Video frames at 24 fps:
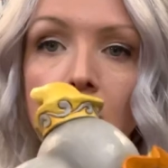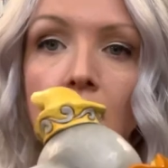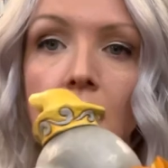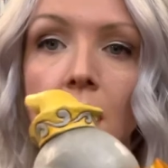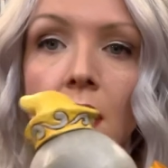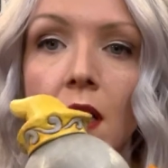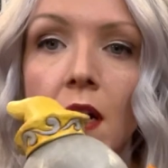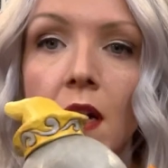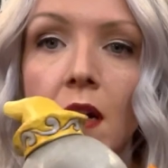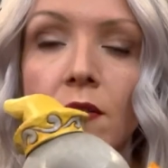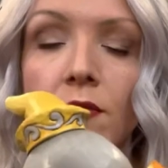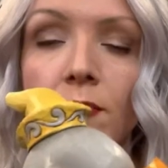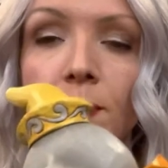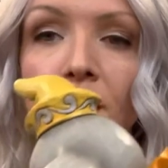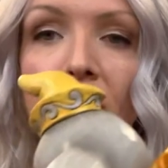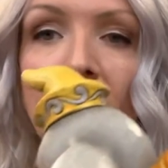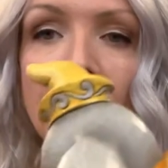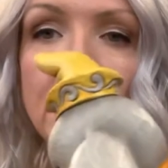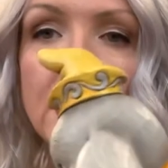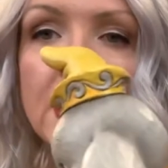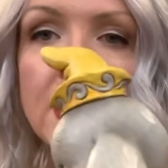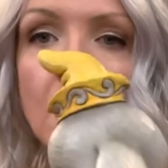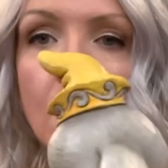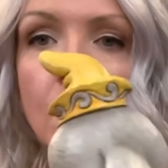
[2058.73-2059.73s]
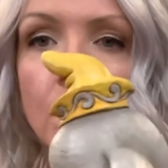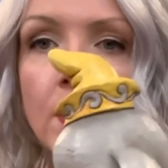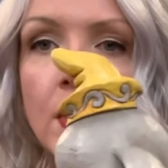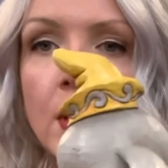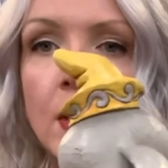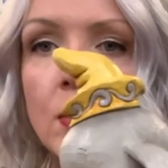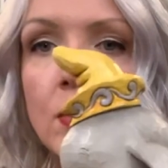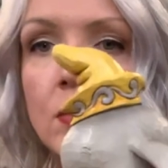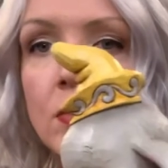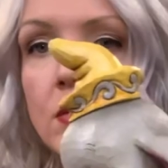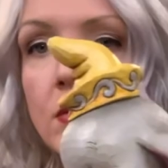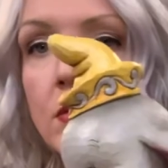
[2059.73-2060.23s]
of baby
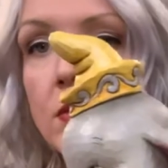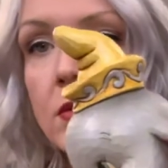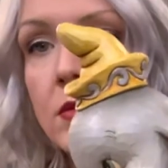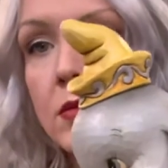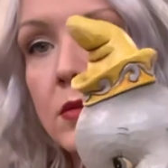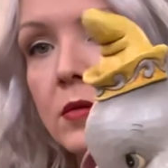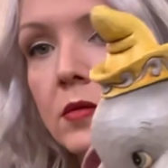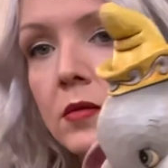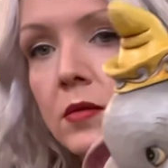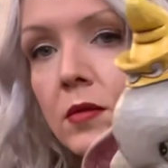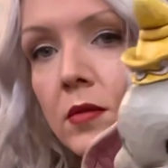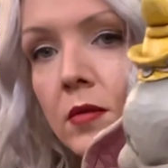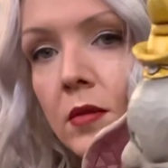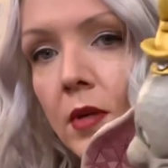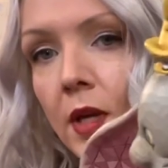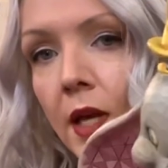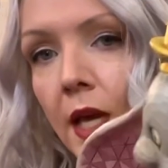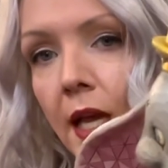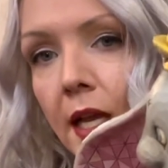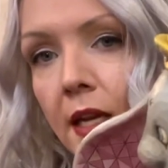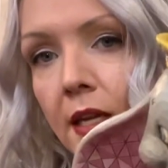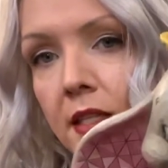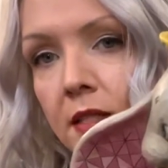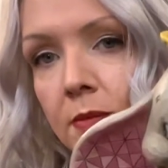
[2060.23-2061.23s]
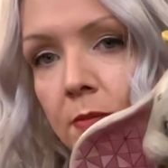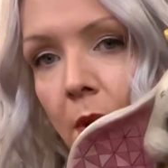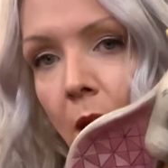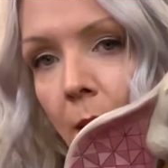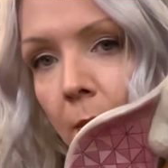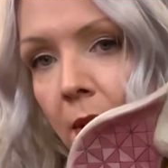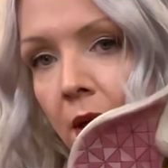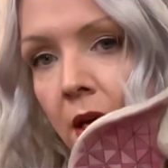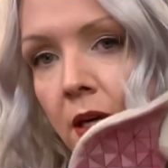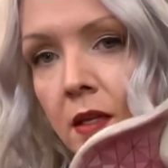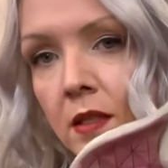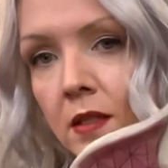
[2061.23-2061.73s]
Dumbo and his
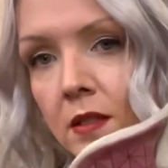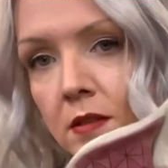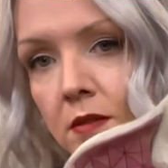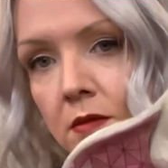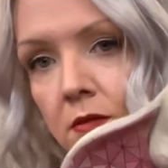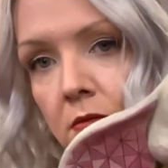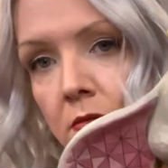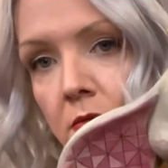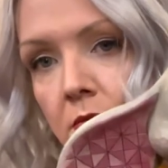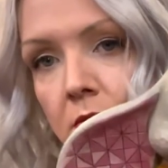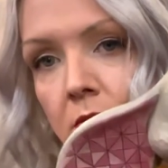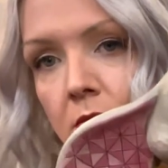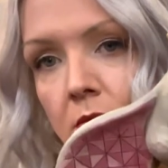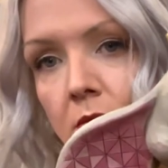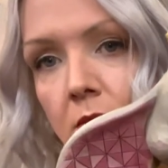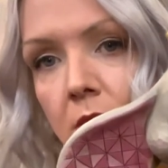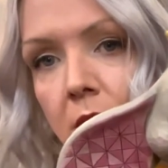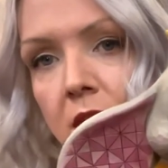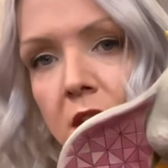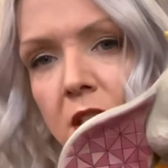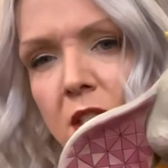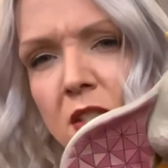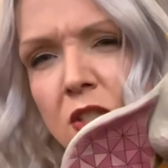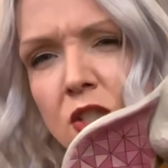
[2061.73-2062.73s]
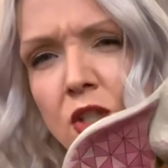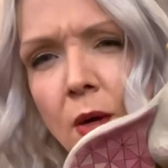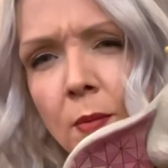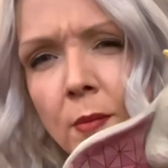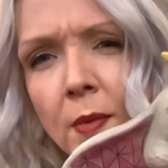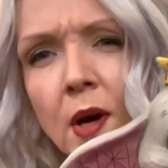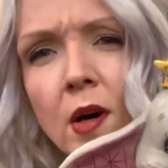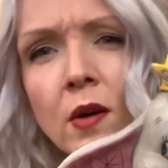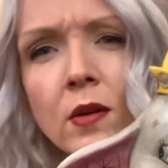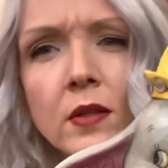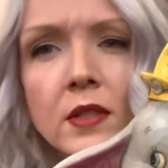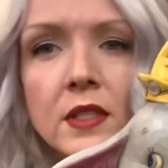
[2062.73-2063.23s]
mama, Mrs.
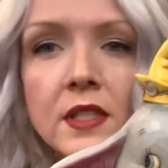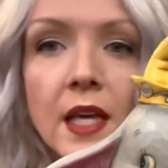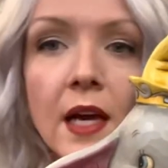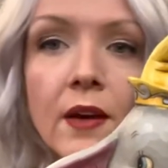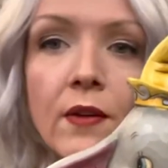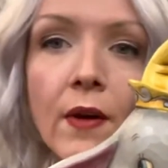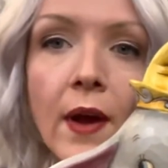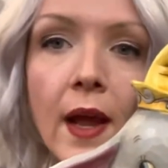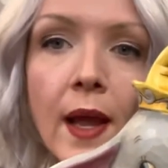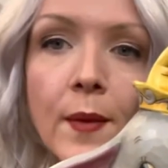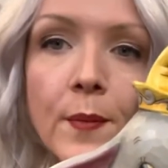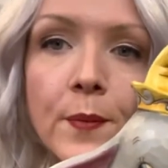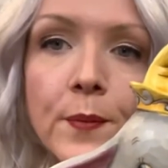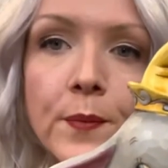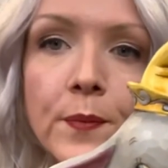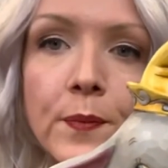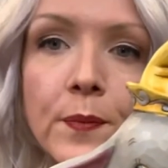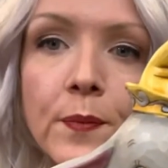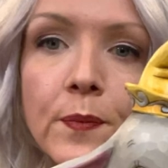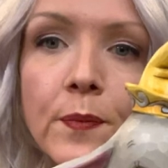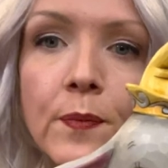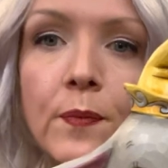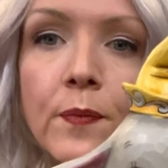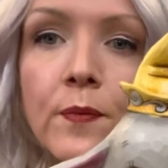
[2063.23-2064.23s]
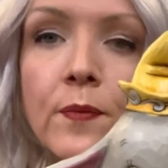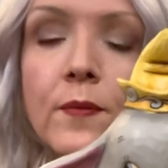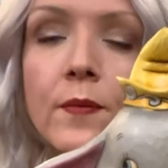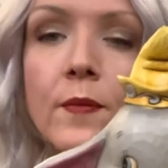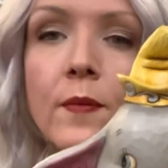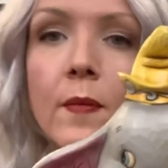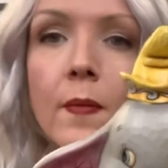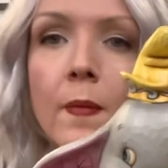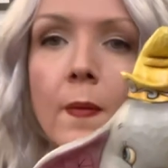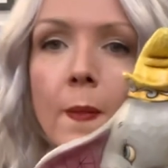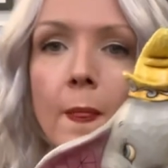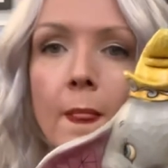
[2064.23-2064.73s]
Jumbo, is that right?
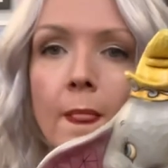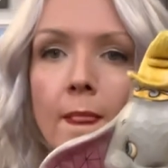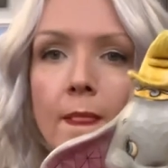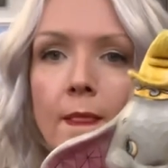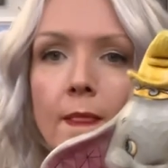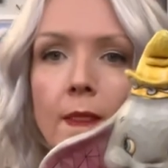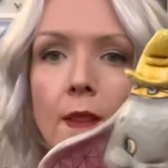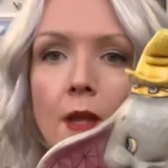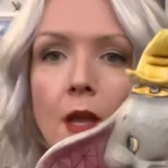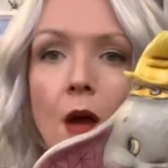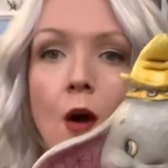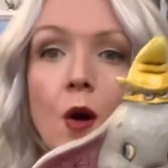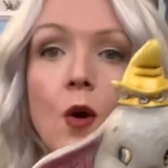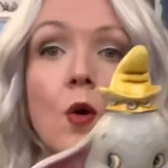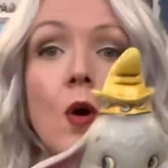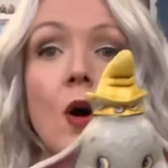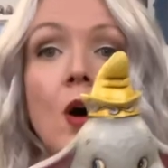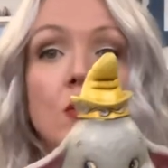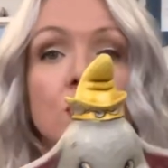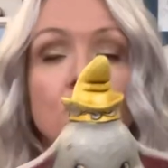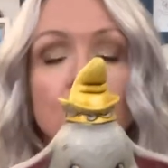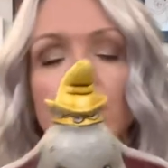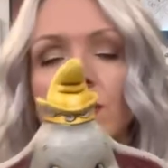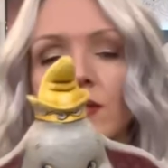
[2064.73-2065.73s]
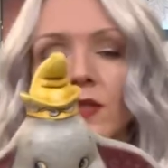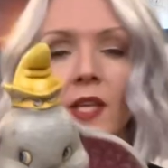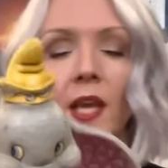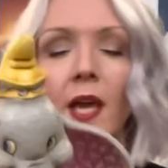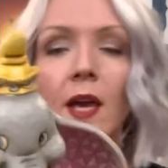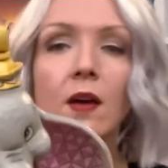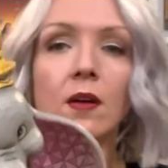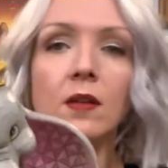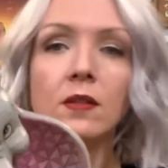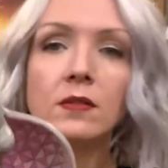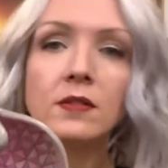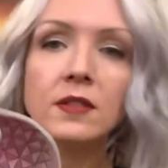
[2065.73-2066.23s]
Oh, also
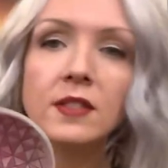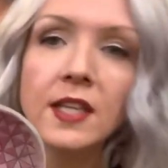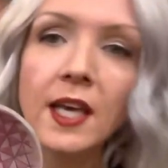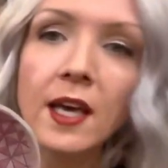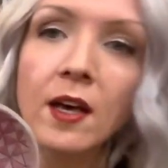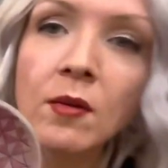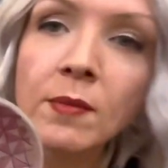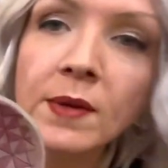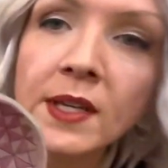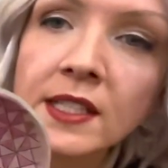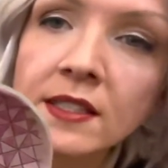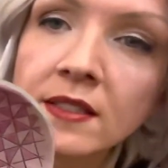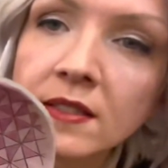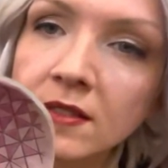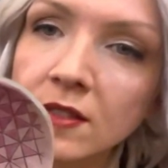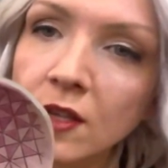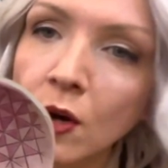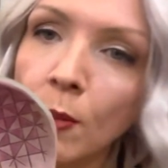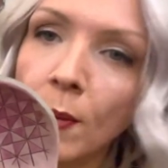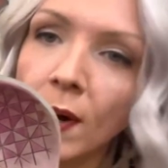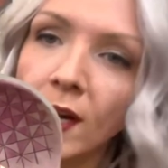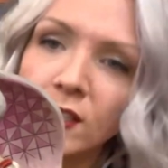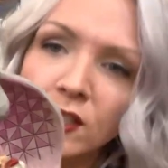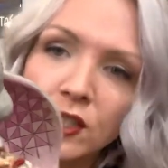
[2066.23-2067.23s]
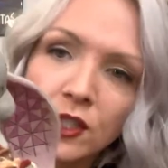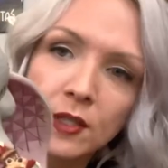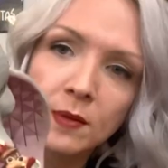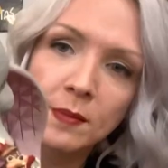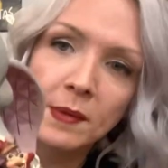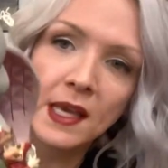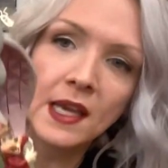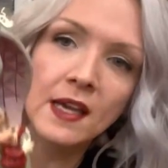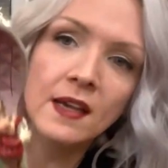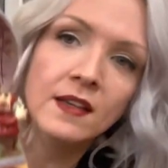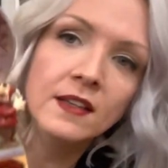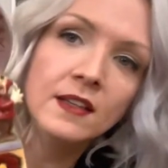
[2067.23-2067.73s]
scale. Scale means so much to
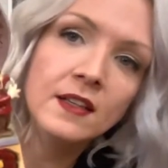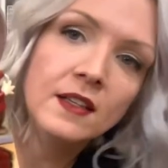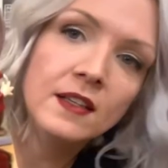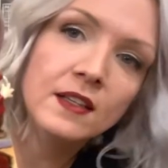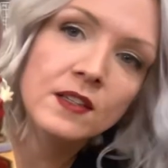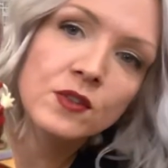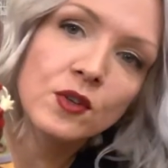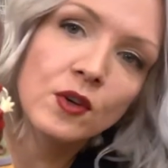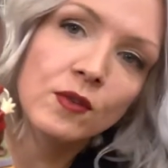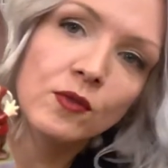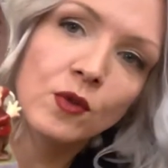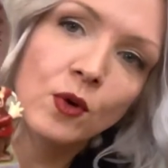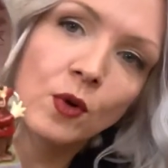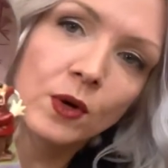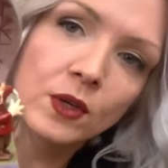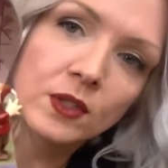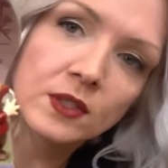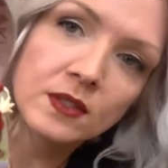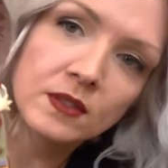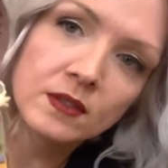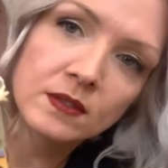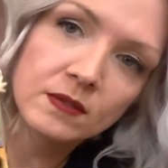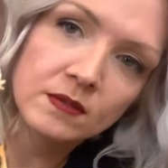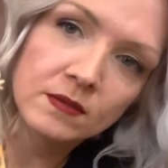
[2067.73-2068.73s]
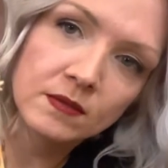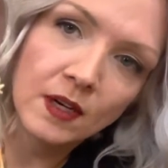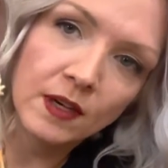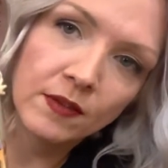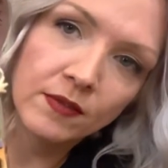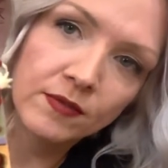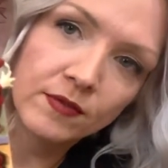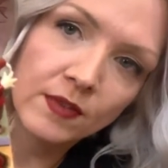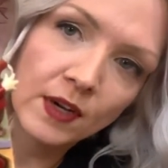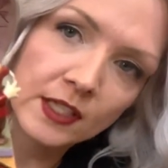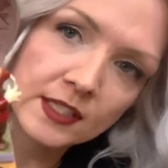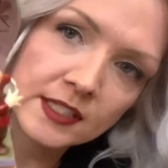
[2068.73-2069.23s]
me. So of course,
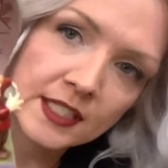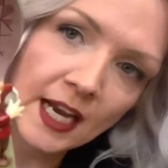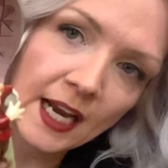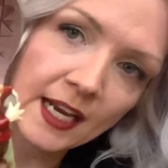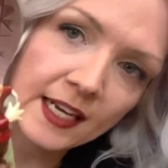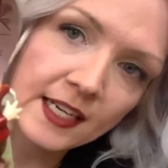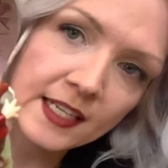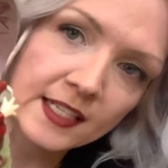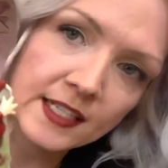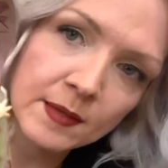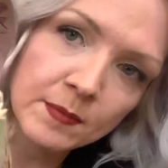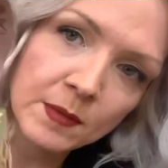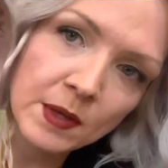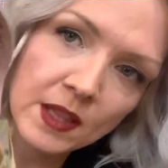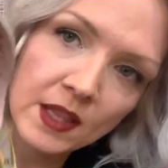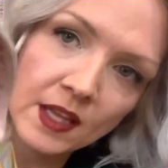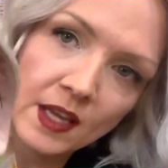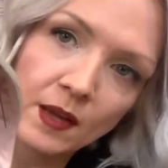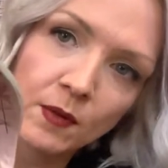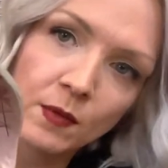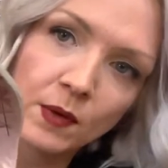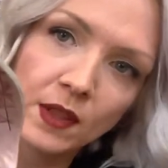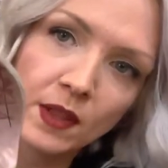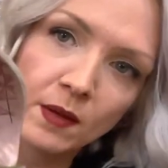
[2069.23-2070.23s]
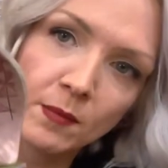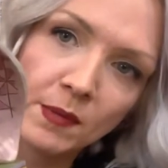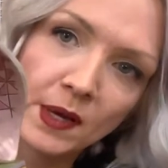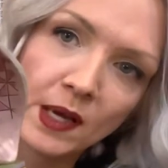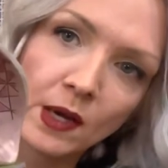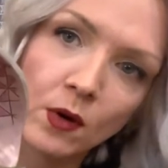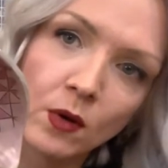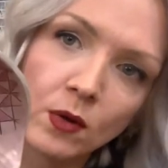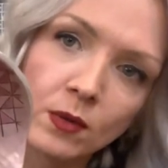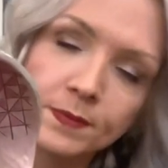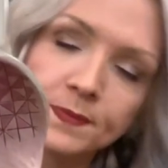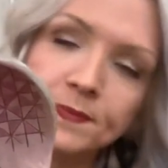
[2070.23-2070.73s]
a tiny Timothy with a big
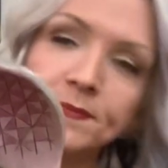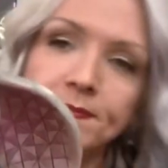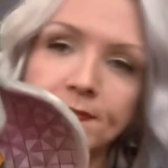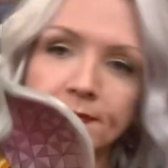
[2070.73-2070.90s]
old,